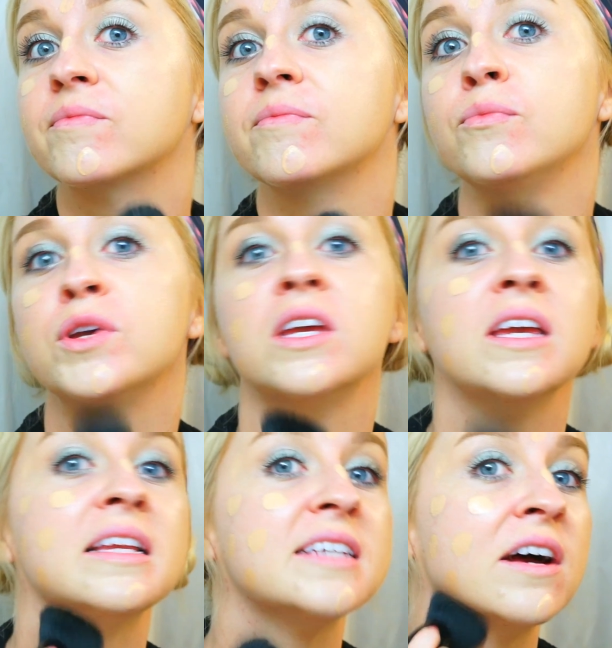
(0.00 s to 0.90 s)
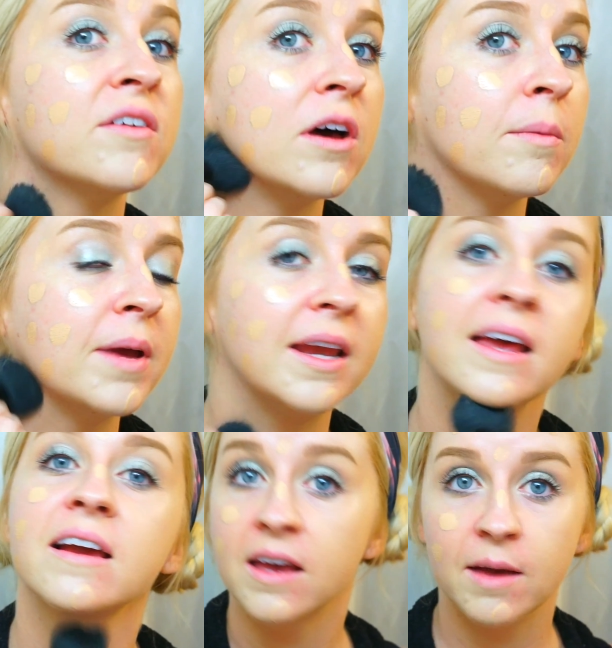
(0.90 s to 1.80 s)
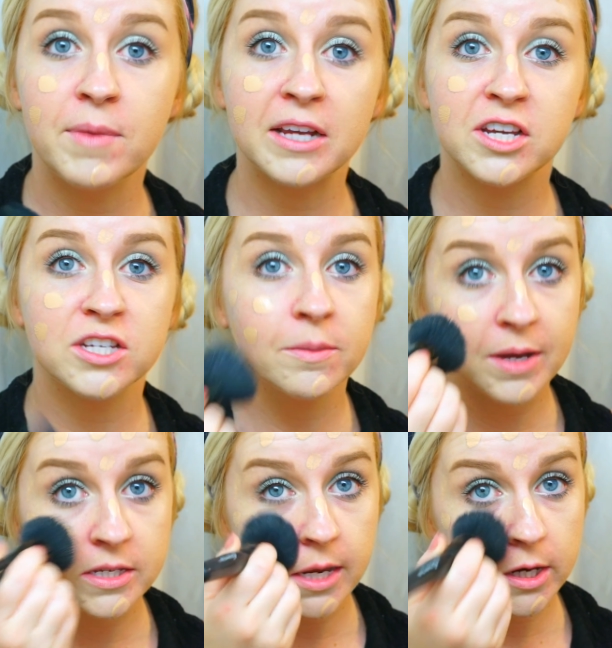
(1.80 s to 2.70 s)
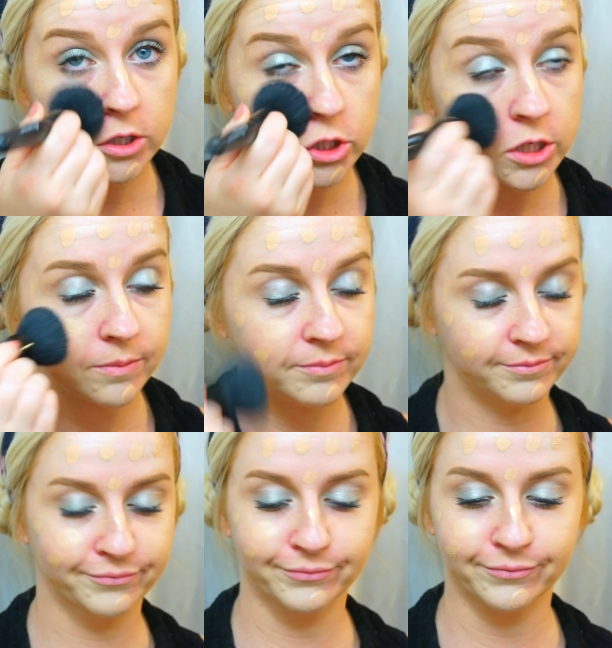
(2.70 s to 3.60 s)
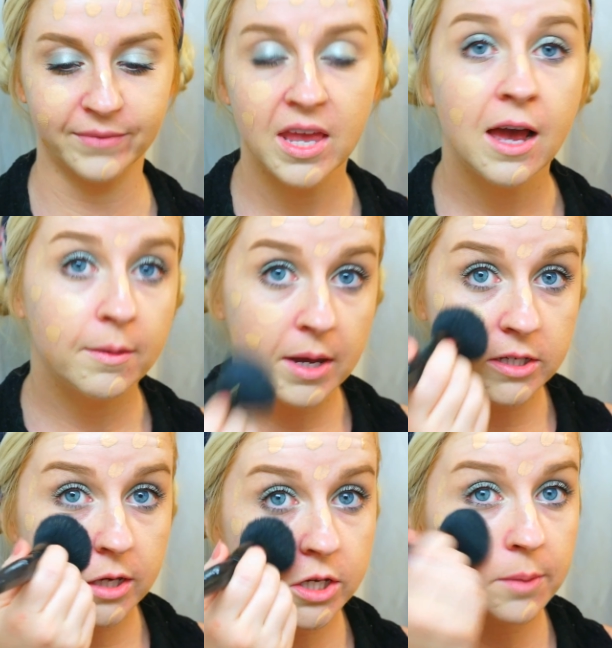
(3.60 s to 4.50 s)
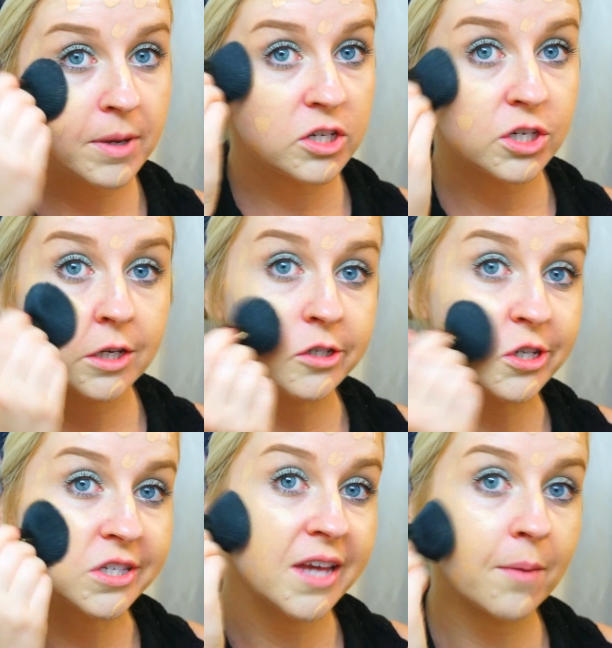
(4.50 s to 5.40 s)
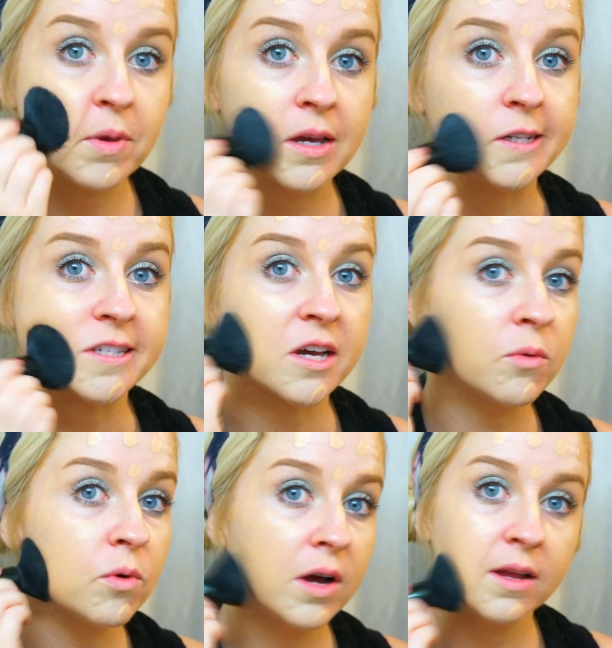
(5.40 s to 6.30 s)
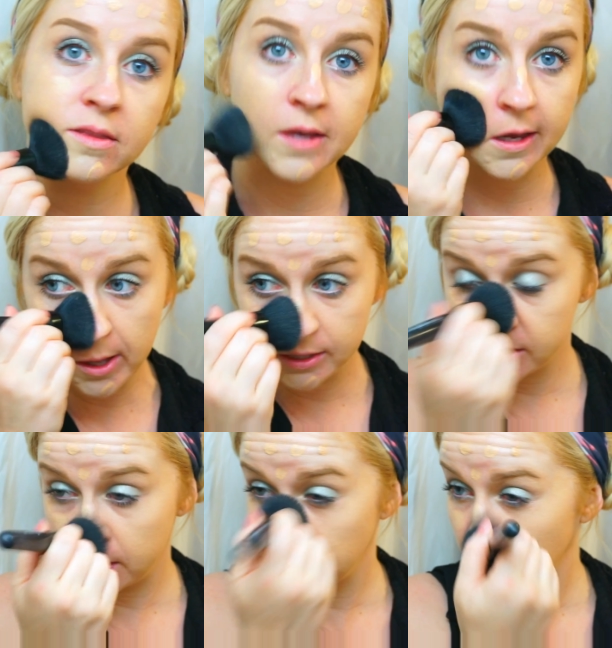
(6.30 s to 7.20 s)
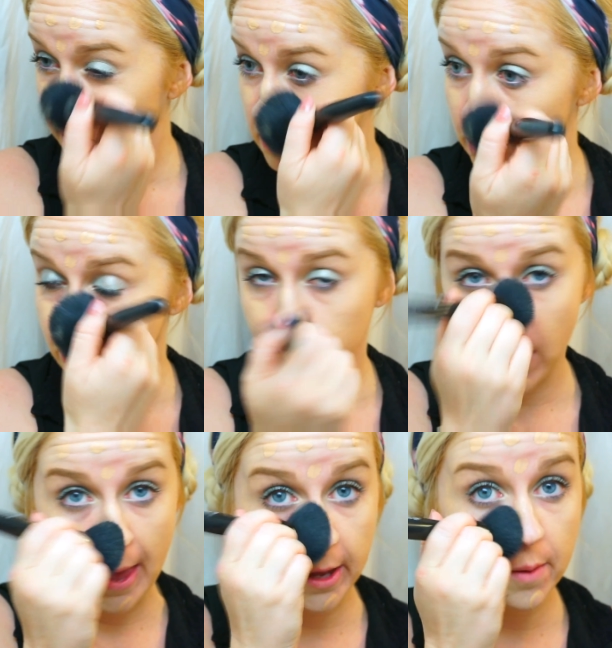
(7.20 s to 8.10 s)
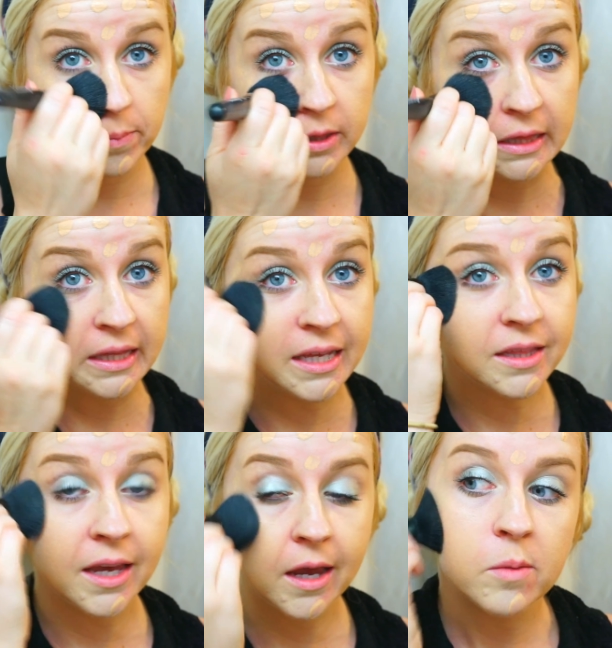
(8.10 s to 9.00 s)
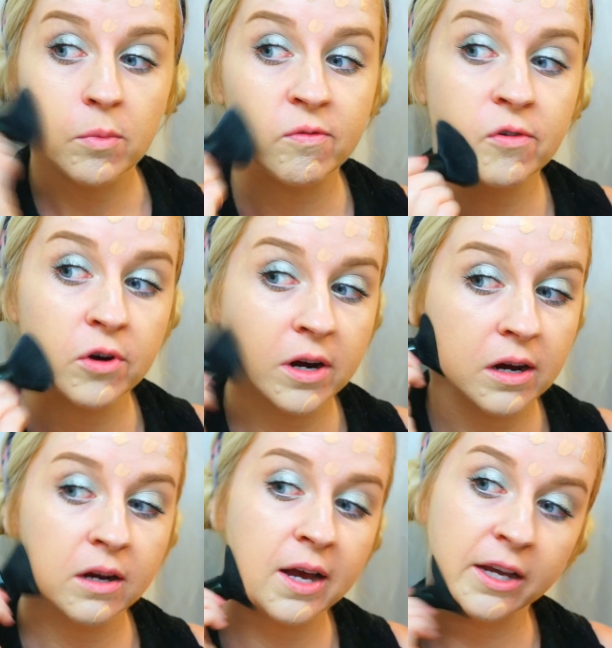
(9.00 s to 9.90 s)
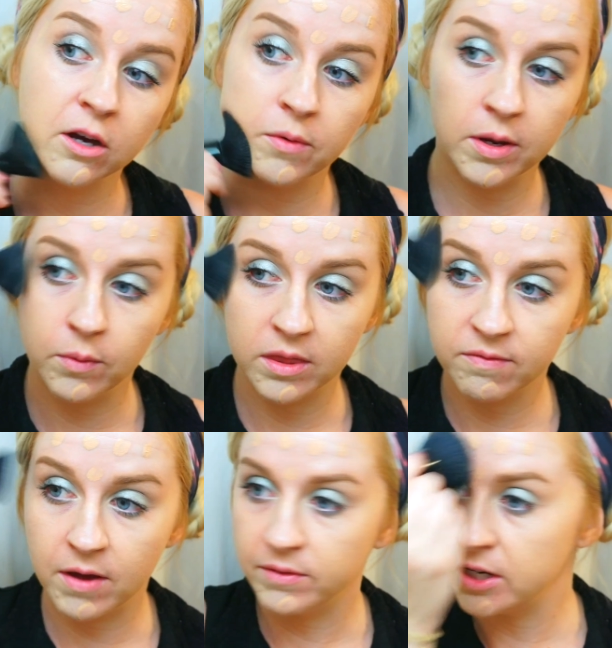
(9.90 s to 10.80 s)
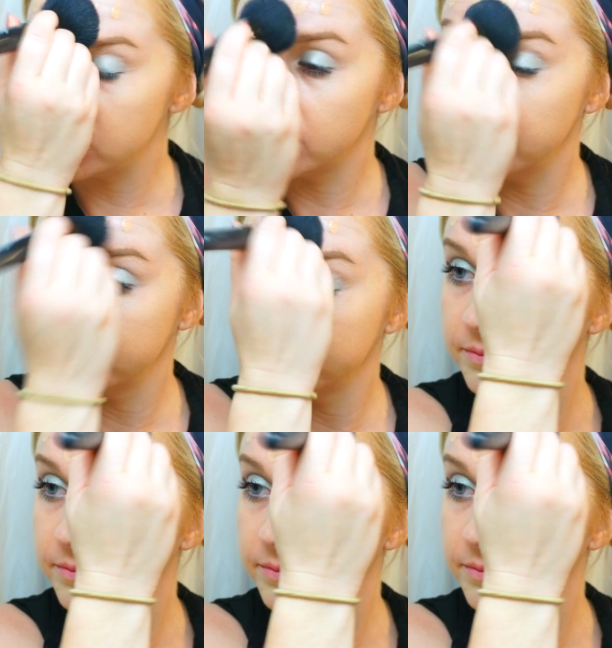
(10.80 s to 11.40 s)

Bringing it down on my neck. I'm not touching my I'm not touching my chin just yet because I want that concealer to dry completely before I go in with foundation.